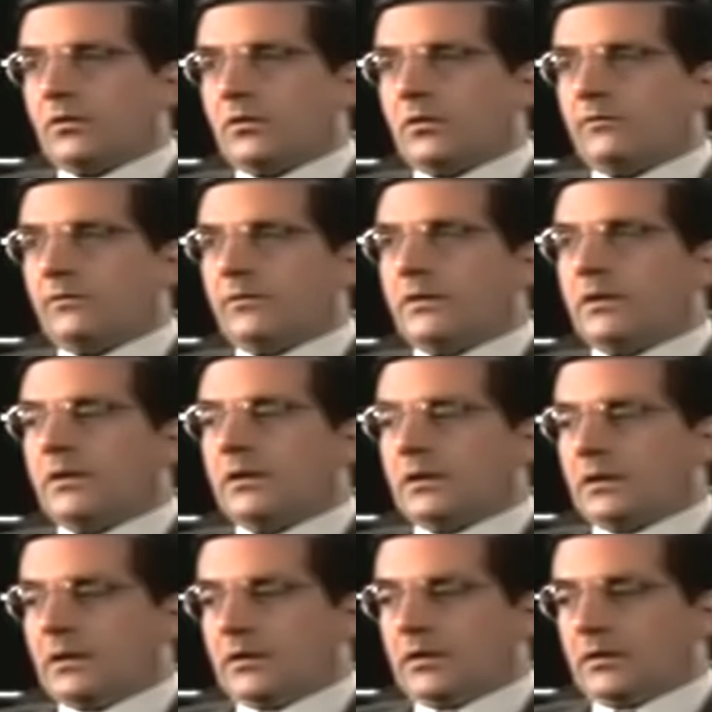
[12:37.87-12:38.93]
of
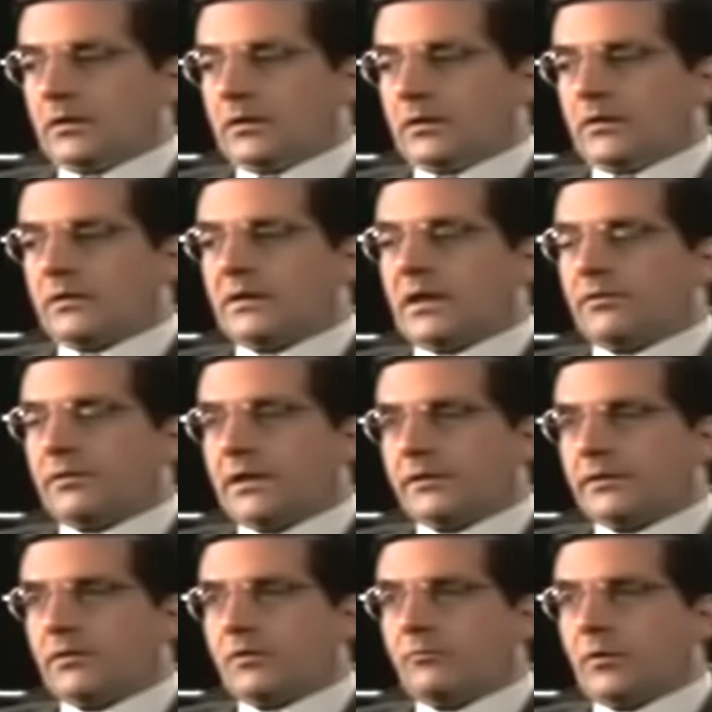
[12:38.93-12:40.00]

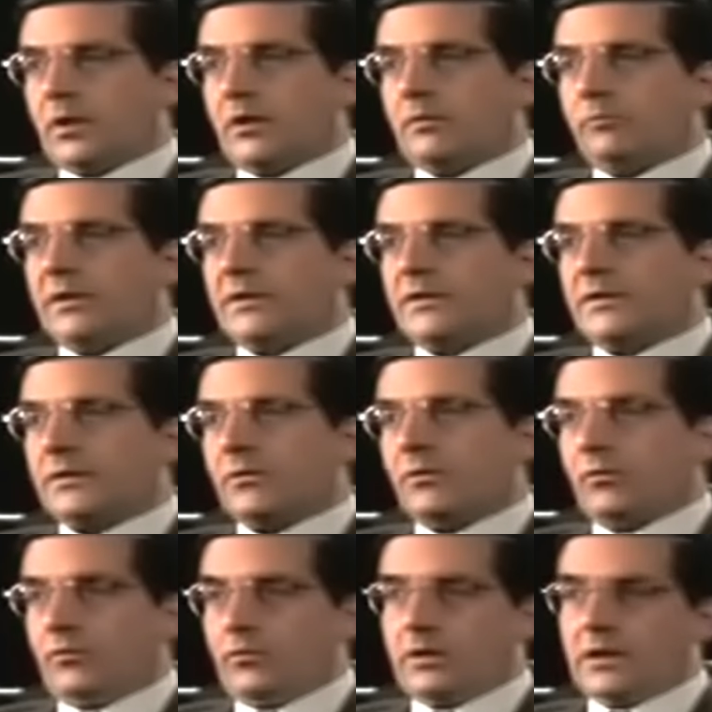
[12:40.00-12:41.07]
direct commandments
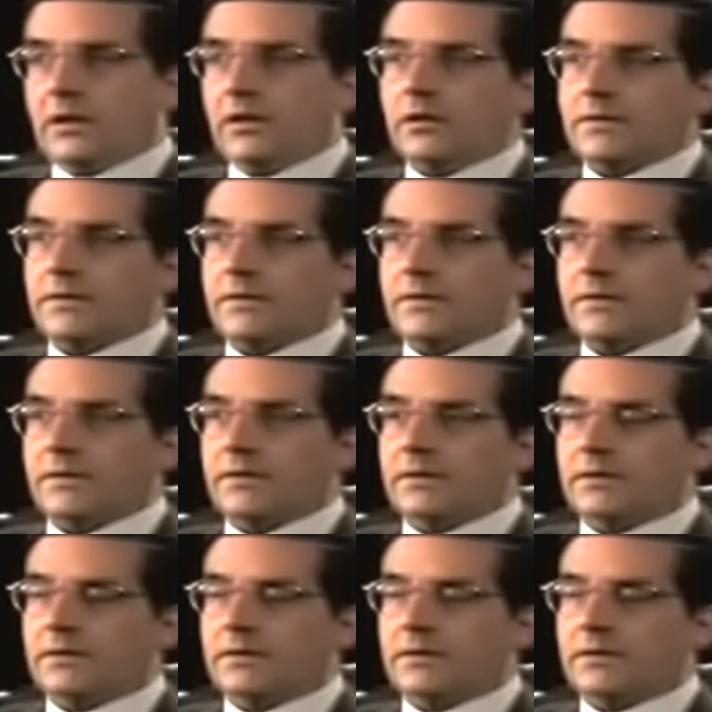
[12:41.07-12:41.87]
or else